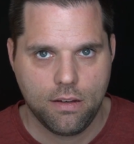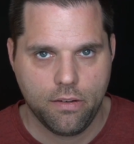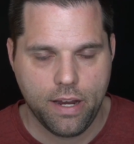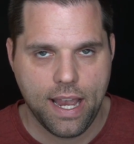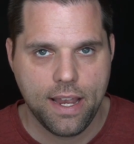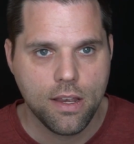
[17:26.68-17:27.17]

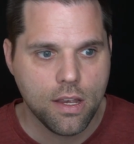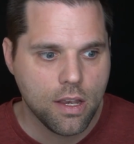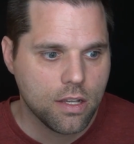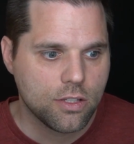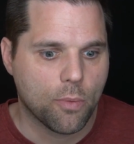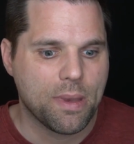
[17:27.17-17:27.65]
okay?
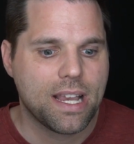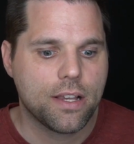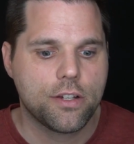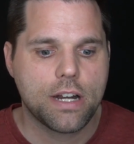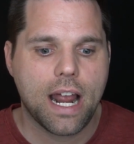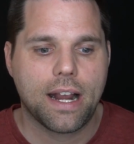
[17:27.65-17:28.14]
So
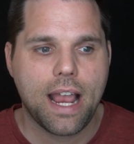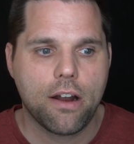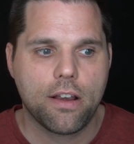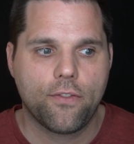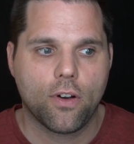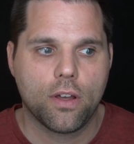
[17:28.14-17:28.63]
because you're not
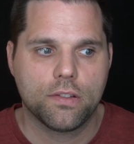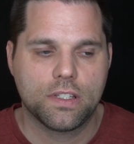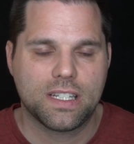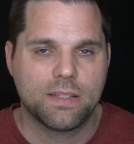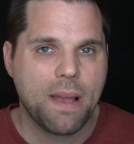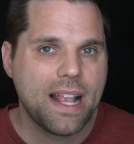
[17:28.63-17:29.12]
accounting for all those
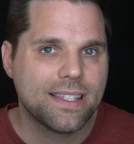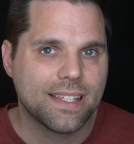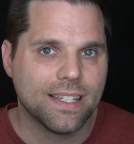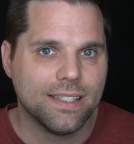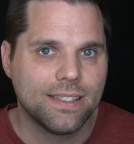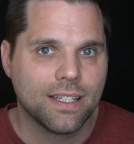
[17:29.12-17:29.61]

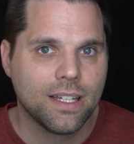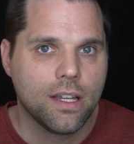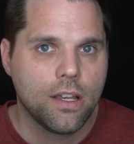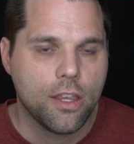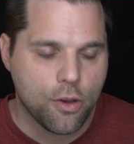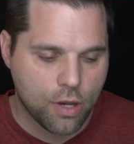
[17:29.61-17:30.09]
expenses,
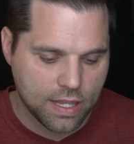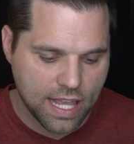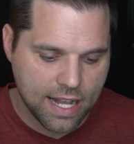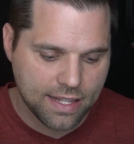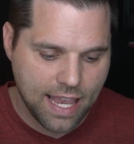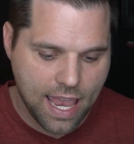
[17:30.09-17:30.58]
you could
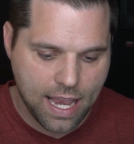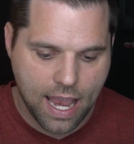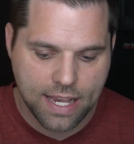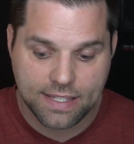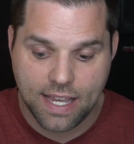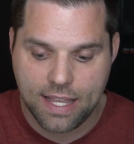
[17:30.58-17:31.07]
then take
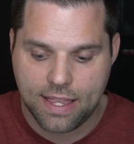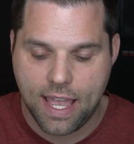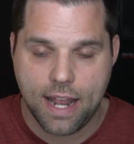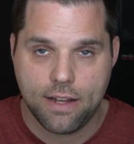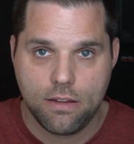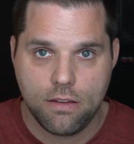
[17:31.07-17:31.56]
a site
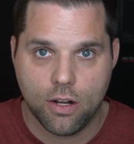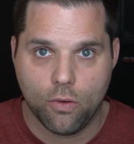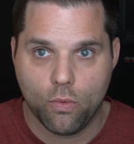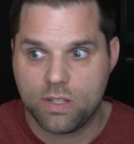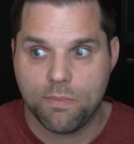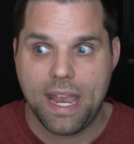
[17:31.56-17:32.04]
that,
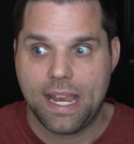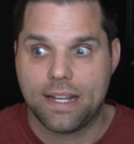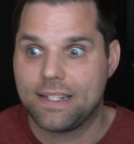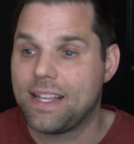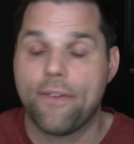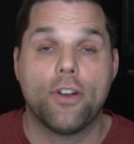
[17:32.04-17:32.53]
was
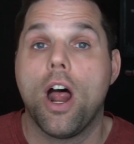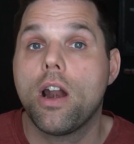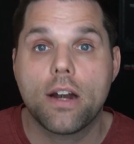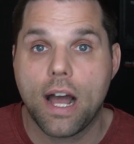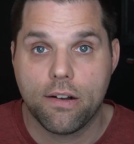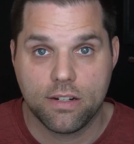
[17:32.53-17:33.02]
making
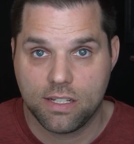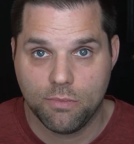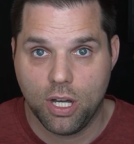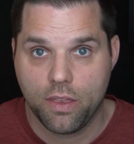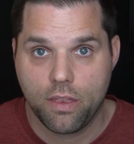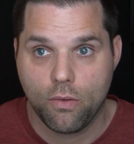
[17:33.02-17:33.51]
$700 a
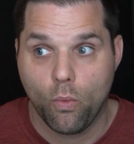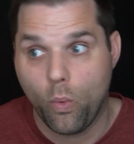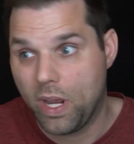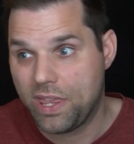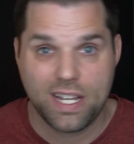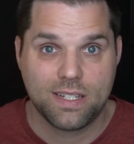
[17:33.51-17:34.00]
month
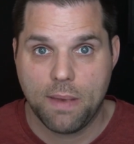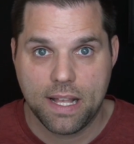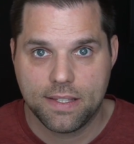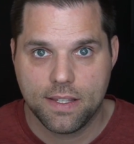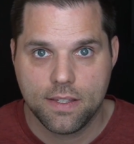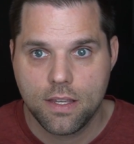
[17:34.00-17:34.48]
with
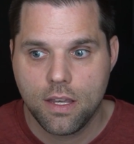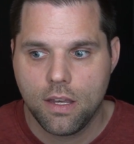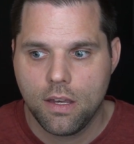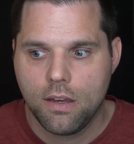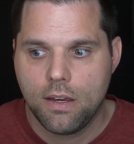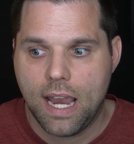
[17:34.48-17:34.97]
expenses,
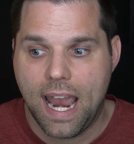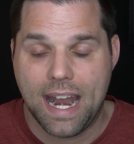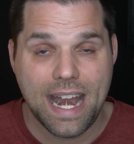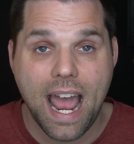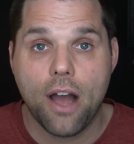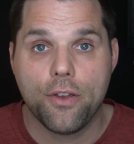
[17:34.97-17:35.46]

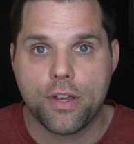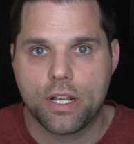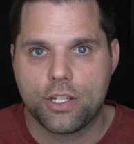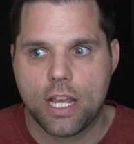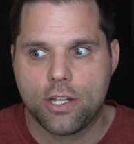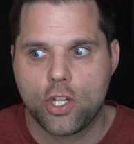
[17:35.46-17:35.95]
and now you
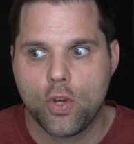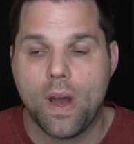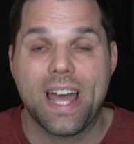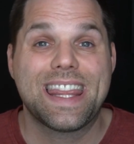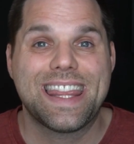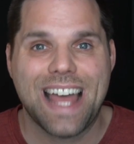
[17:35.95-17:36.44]
could change it to
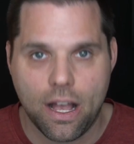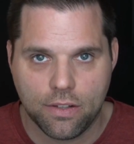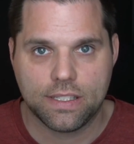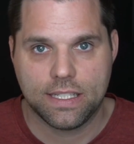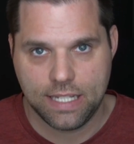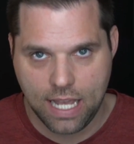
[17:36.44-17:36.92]

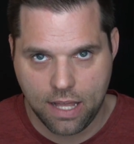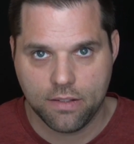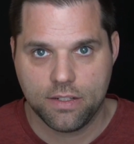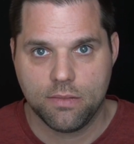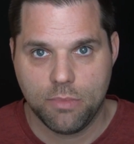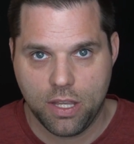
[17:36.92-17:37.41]

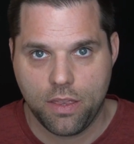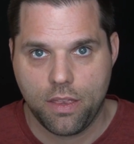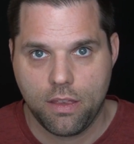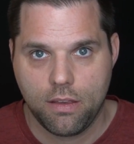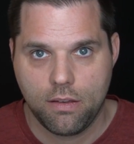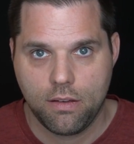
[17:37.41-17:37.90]
$1,000 a
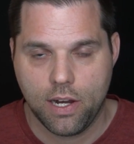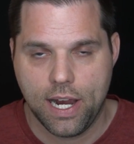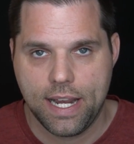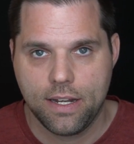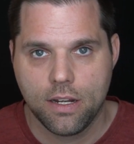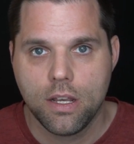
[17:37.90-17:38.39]
month, all
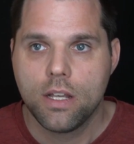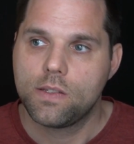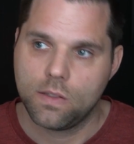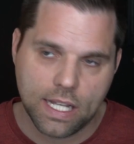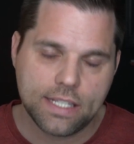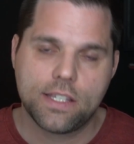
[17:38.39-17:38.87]
right?
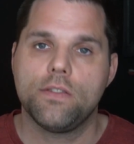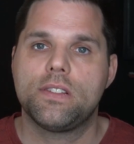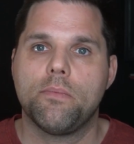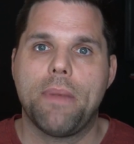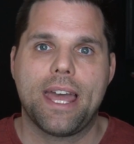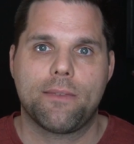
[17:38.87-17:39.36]
So let's do
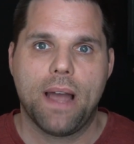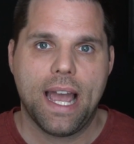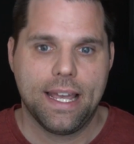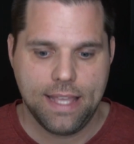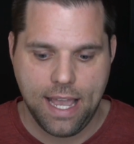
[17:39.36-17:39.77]
some math behind